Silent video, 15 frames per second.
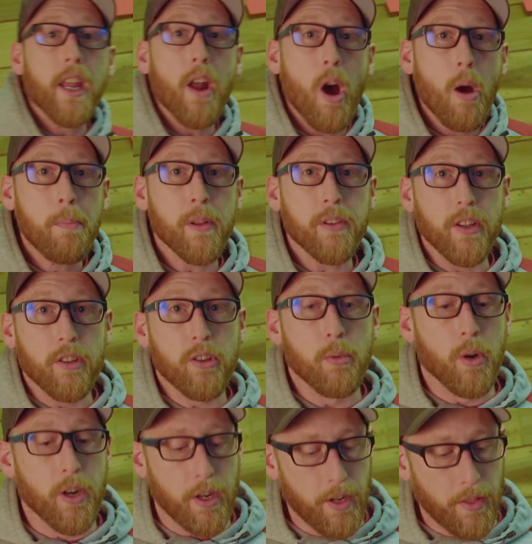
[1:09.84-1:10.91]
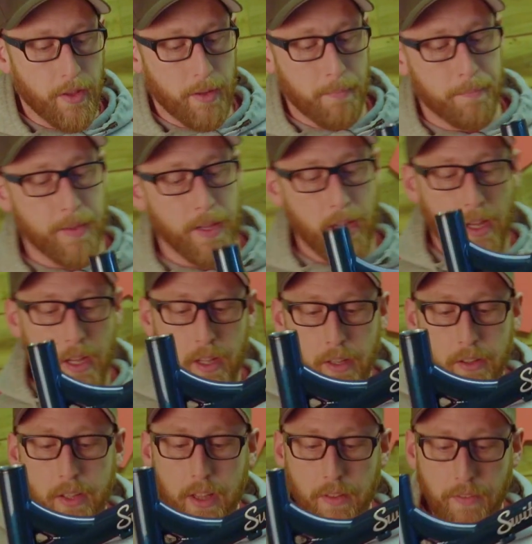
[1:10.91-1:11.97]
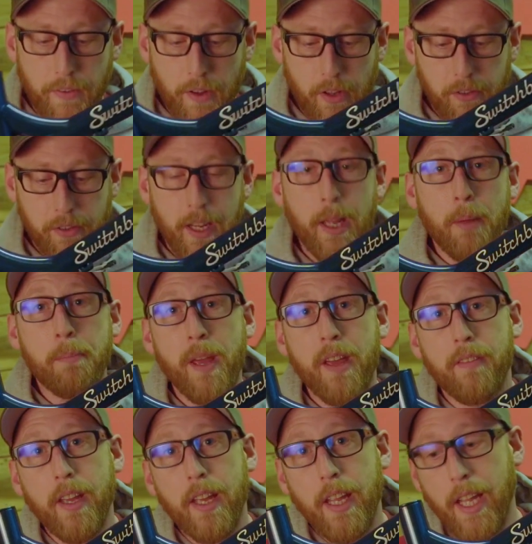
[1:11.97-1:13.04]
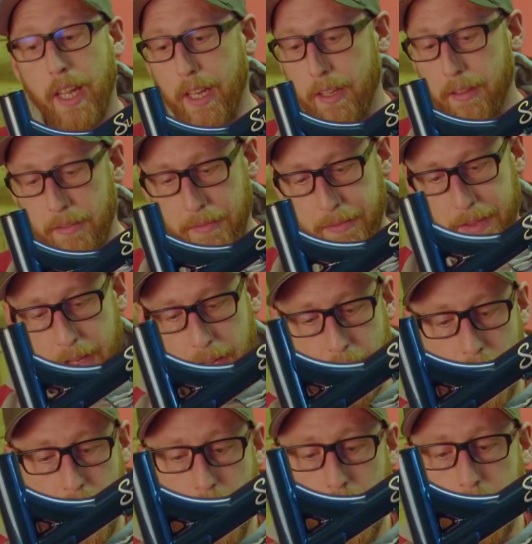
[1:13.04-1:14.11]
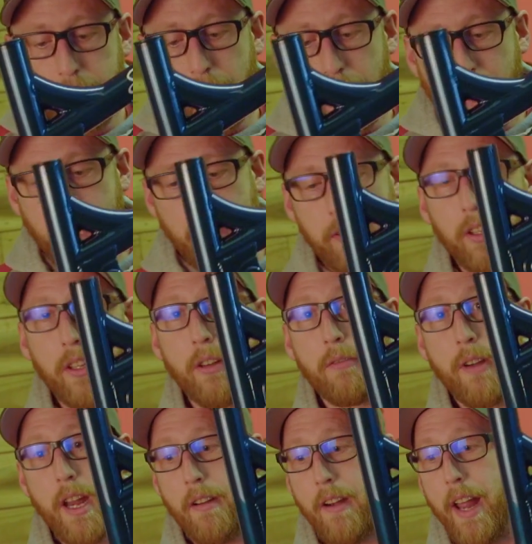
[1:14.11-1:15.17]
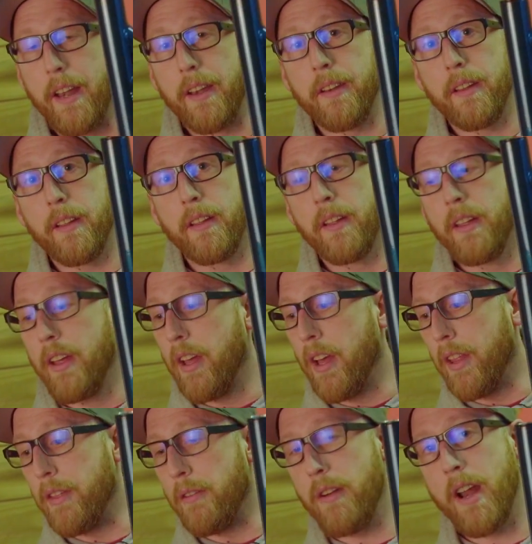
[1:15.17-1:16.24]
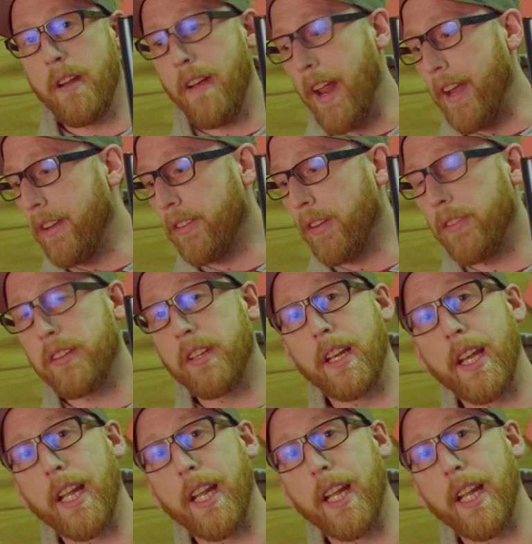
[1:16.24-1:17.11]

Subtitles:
in opposite to one another. See, the first link pivot here is linked to the rear end, and the rear end is obviously